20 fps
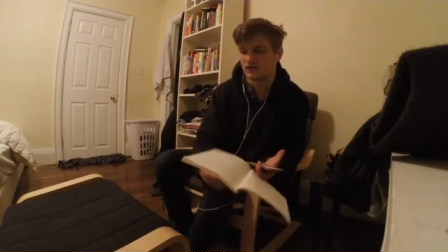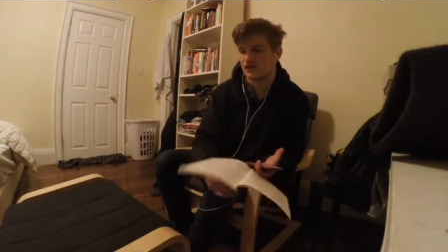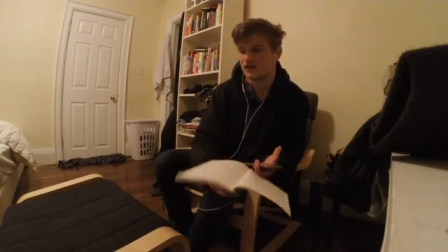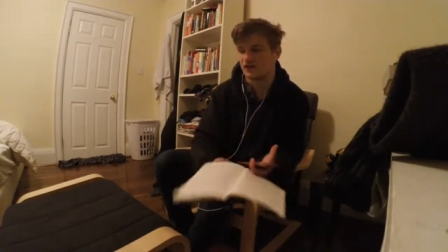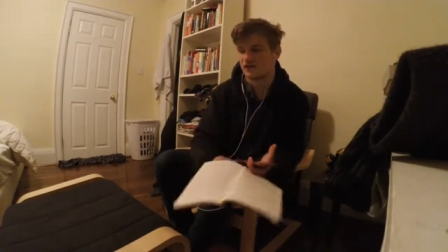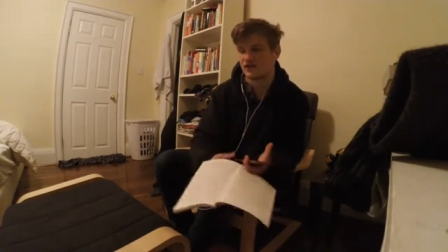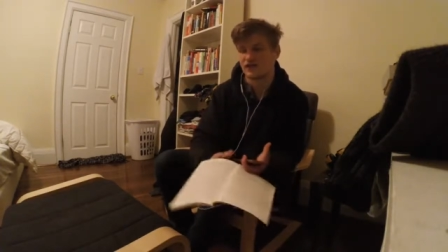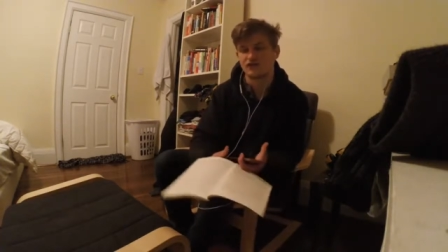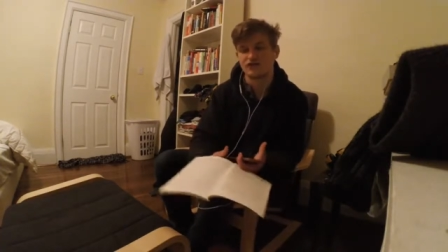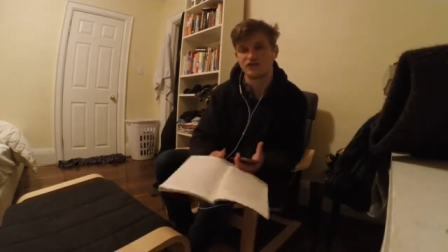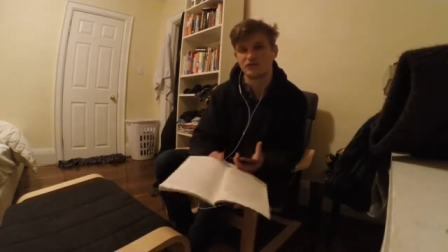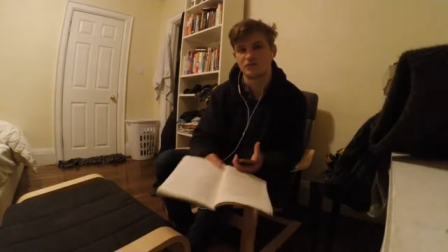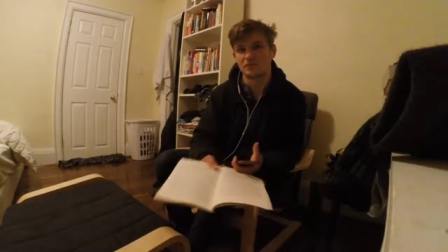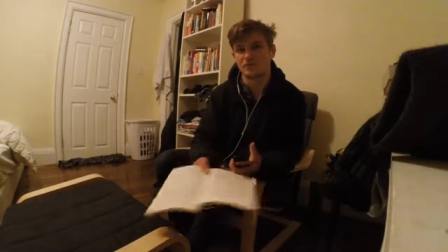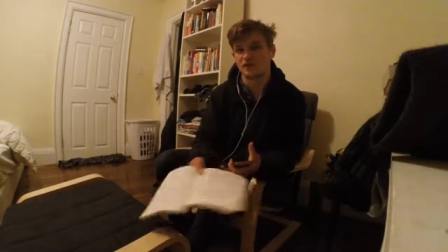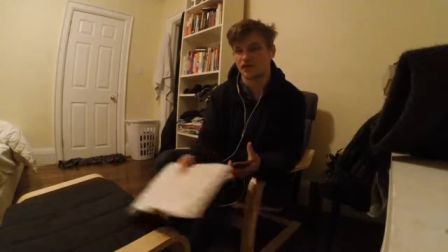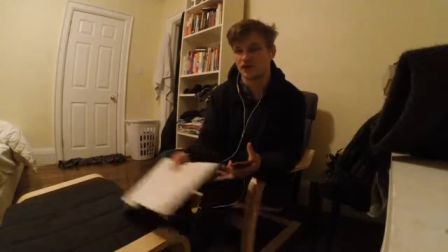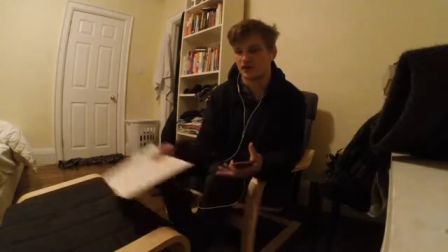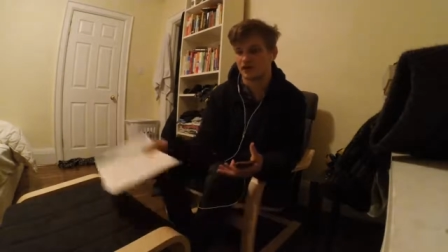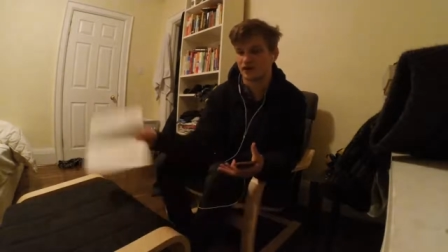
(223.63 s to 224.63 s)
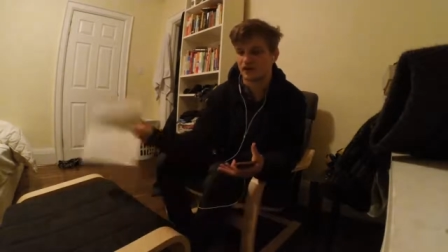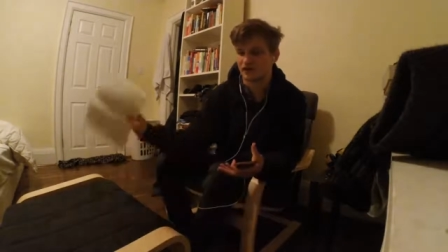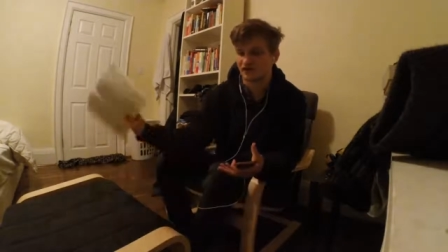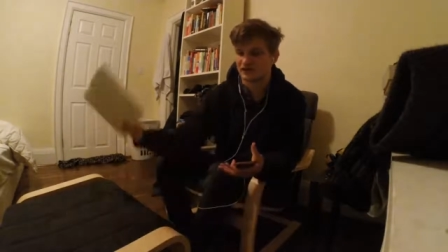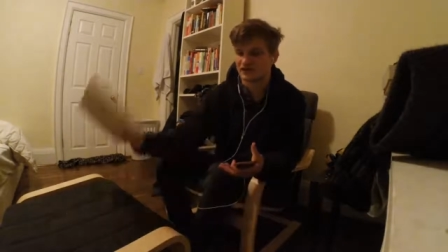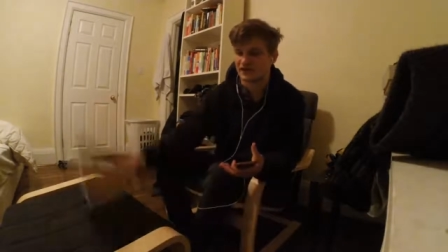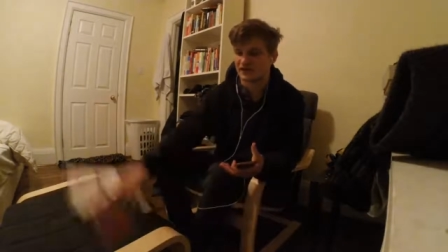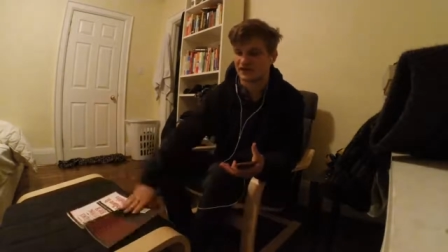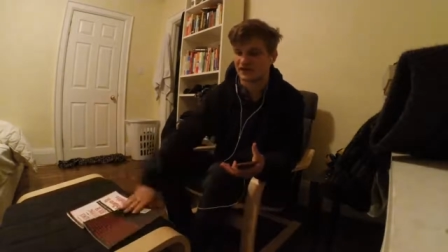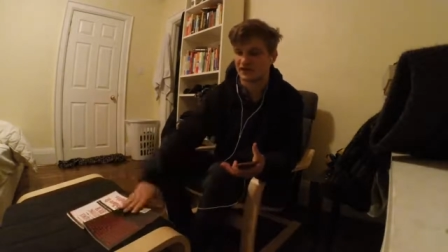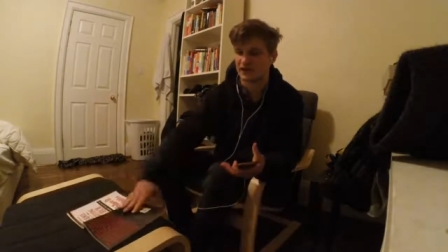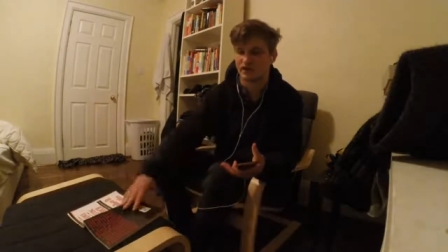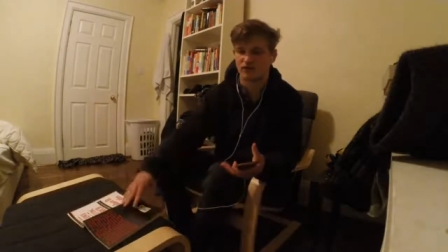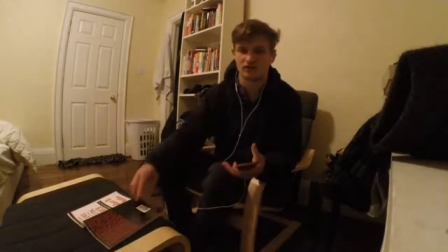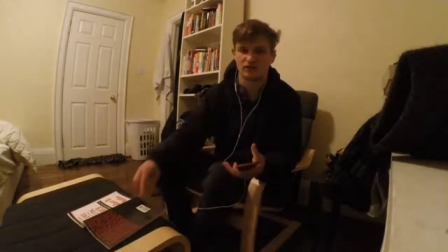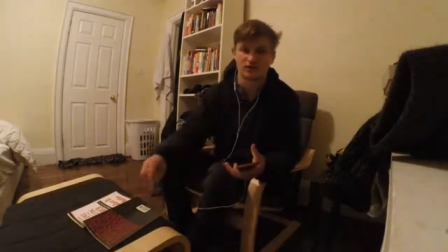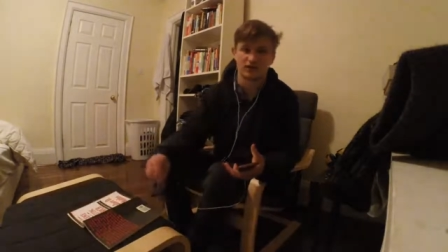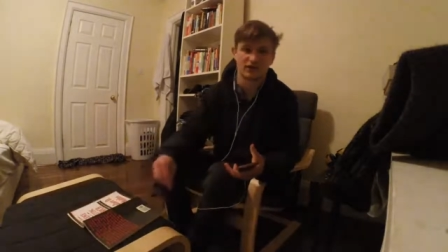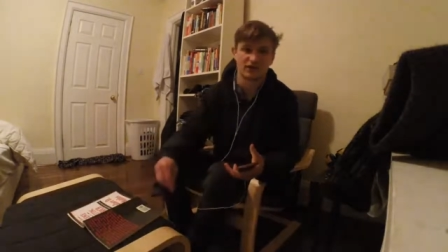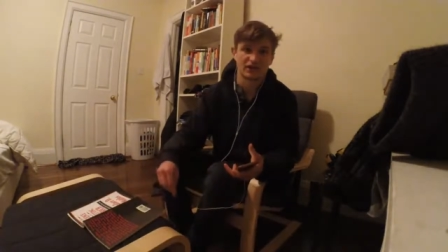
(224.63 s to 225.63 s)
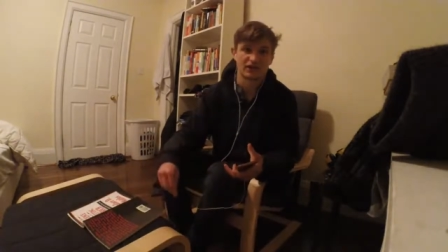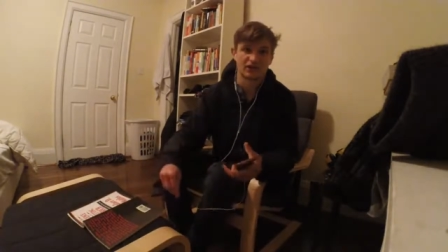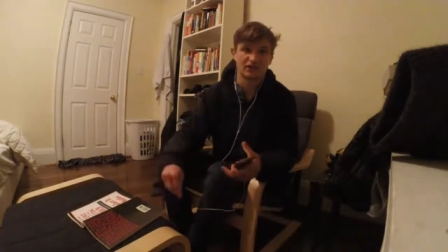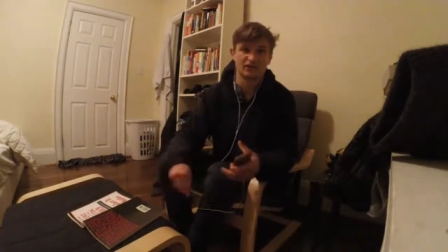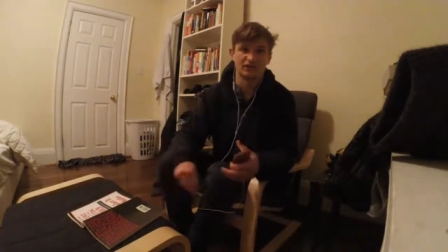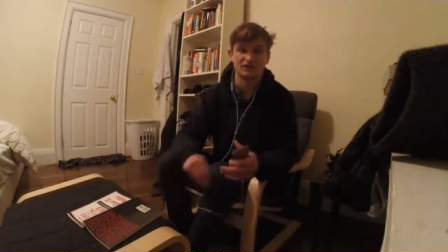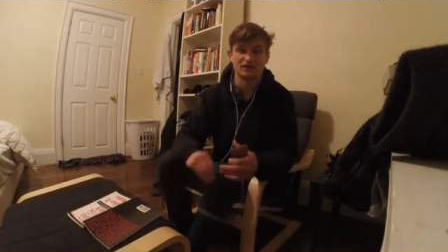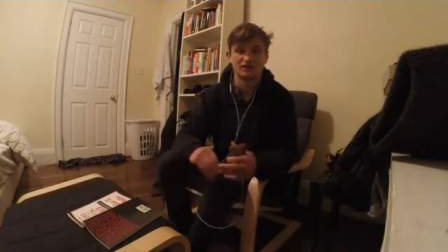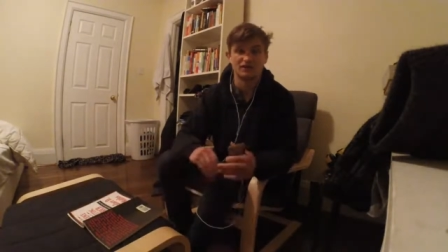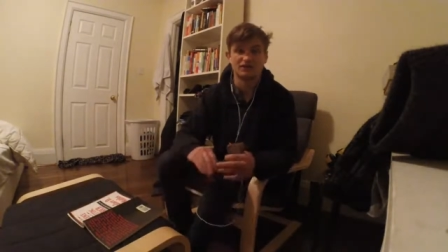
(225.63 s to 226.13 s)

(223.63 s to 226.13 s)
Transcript: then from there I'll take out like the